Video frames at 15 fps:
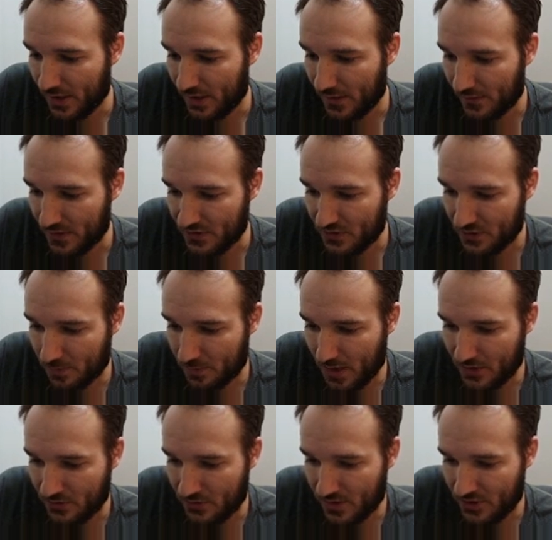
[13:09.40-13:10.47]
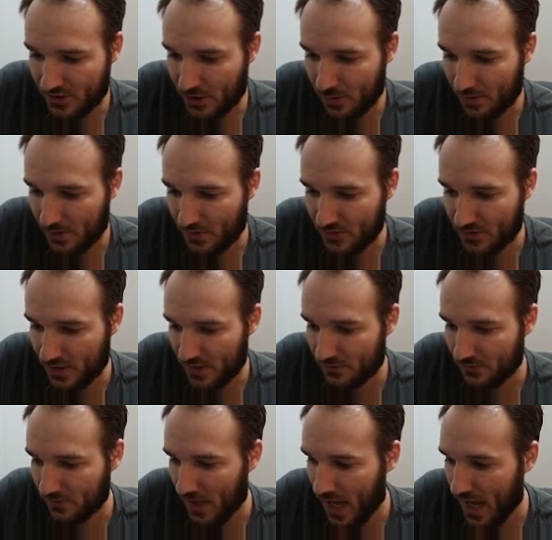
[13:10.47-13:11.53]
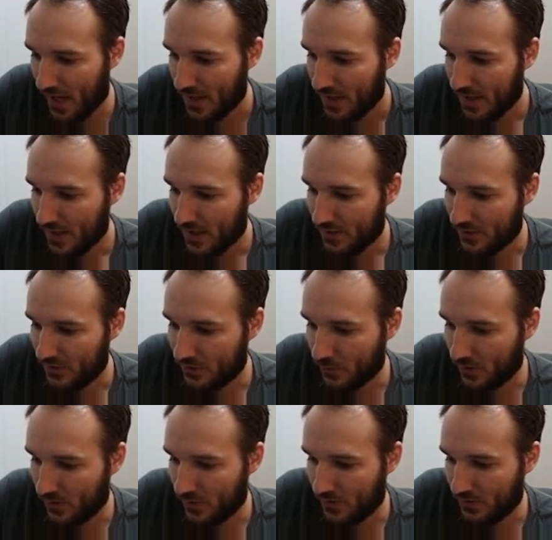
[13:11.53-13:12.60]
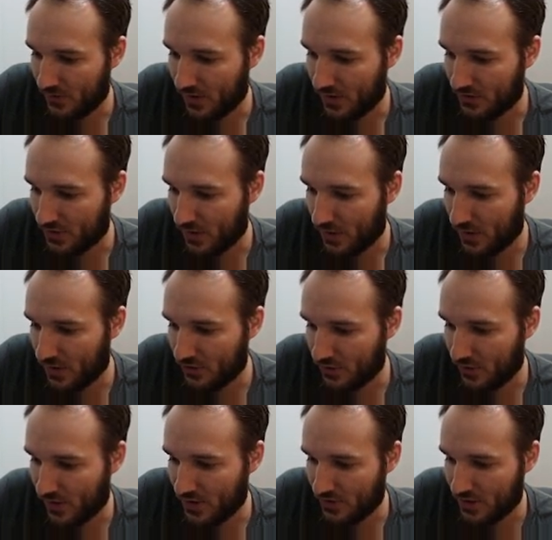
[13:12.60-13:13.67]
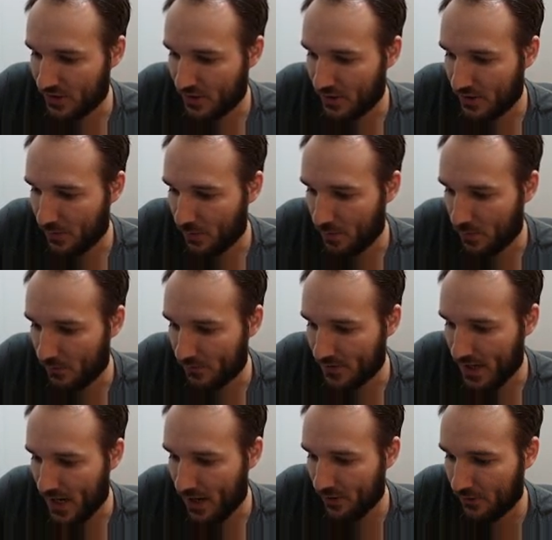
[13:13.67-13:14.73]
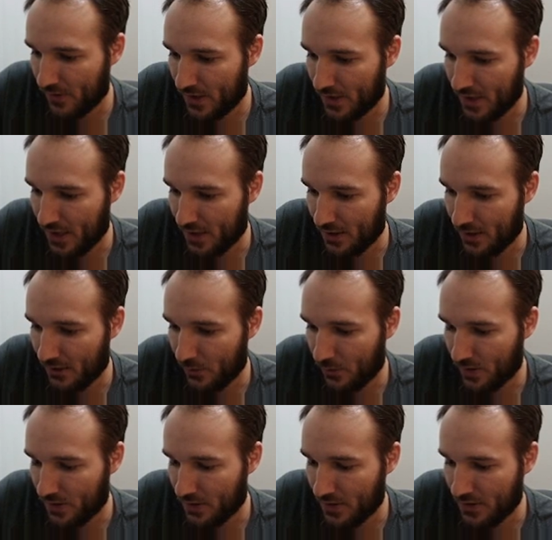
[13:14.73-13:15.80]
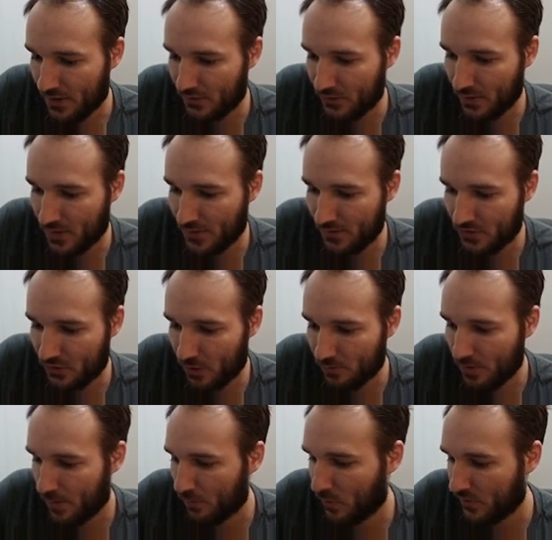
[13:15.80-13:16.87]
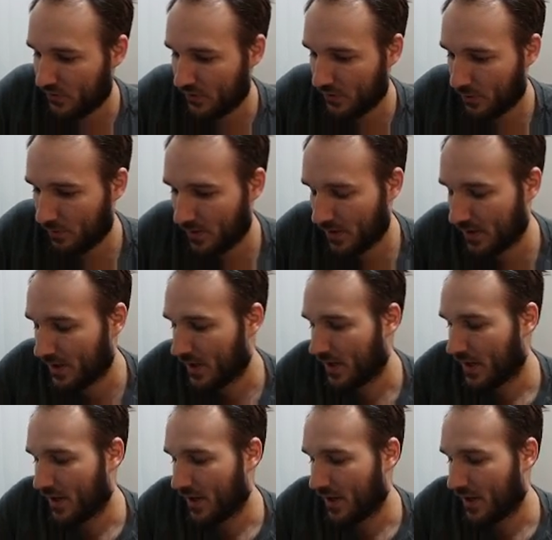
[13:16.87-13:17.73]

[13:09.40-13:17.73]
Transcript: Like this is a price range here, but it's it's flat. This was a consolidation range here, and then we moved down, right? You had another one here. This one even sloped upwards a little bit.